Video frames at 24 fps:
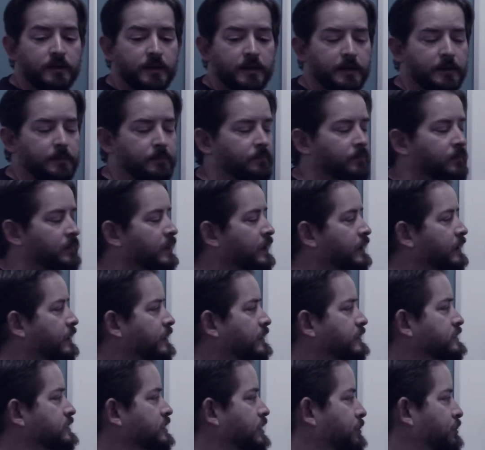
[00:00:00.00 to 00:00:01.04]
Right?
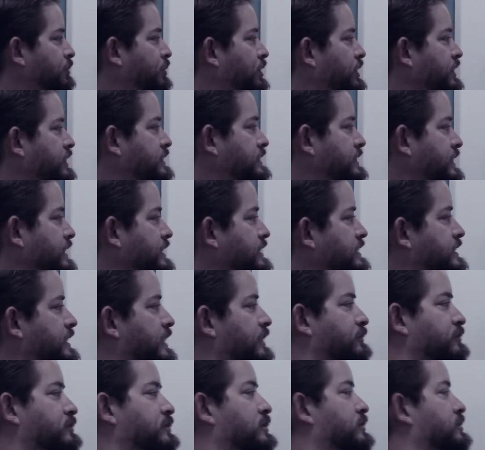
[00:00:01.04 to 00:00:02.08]
Some books, instead
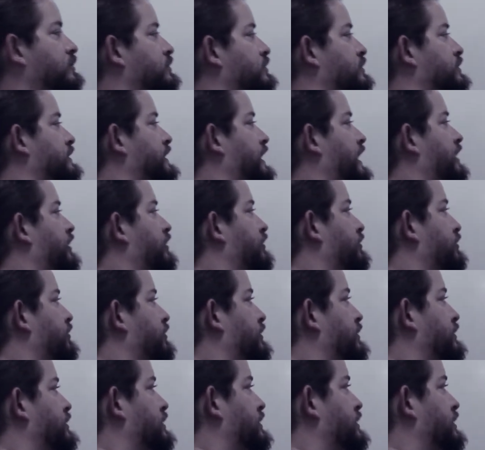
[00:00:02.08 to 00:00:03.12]
of circles, have
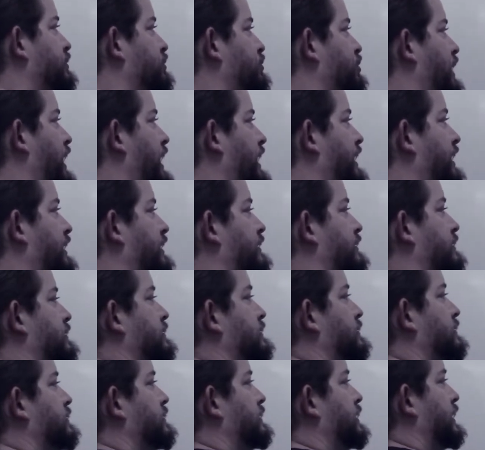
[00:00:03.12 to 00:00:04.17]
just a bracket
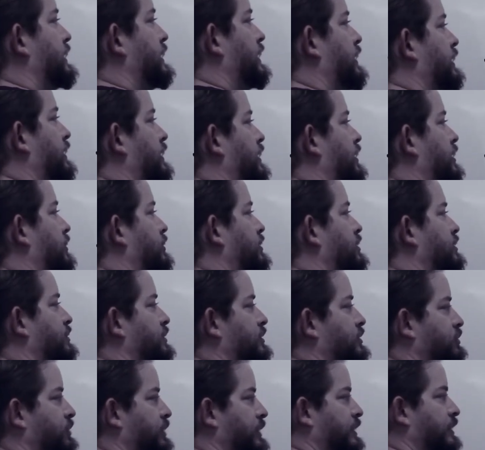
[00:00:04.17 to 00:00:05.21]
and then the numbers
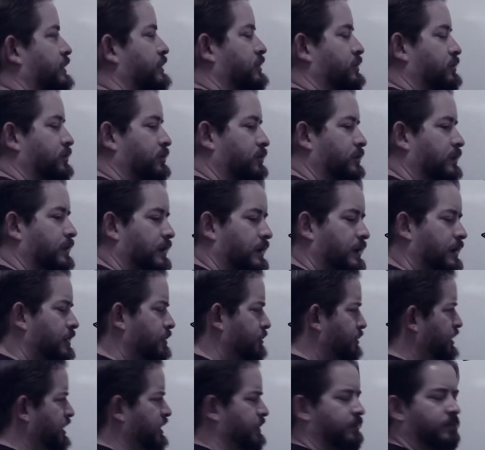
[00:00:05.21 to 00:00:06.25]
between the two.
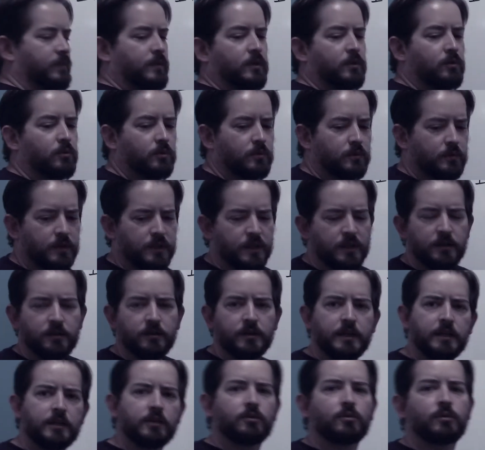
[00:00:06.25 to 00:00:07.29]
But
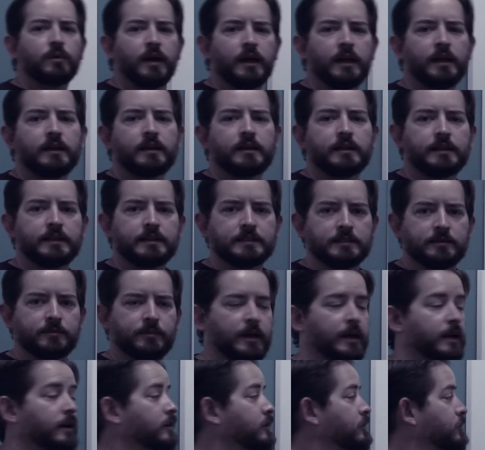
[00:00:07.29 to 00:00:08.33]
either way, it doesn't
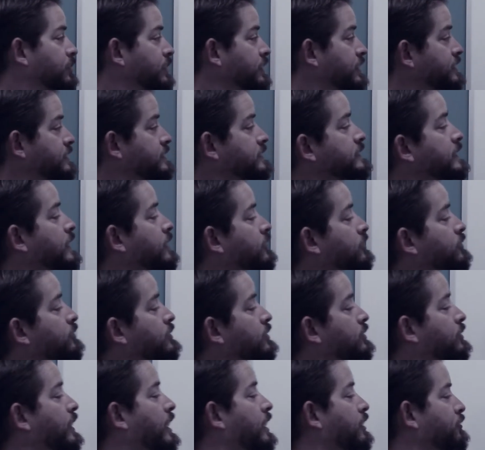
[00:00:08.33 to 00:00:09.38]
matter. But this is how you would
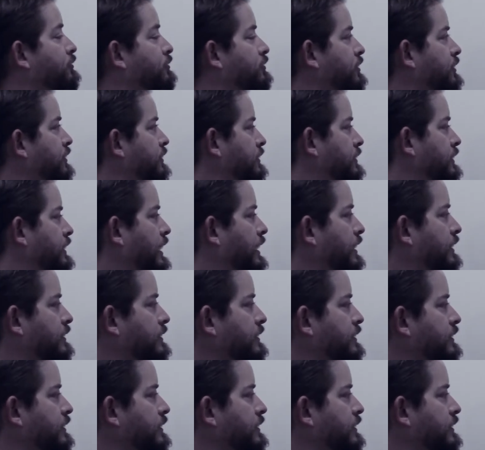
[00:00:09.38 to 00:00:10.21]
graph that.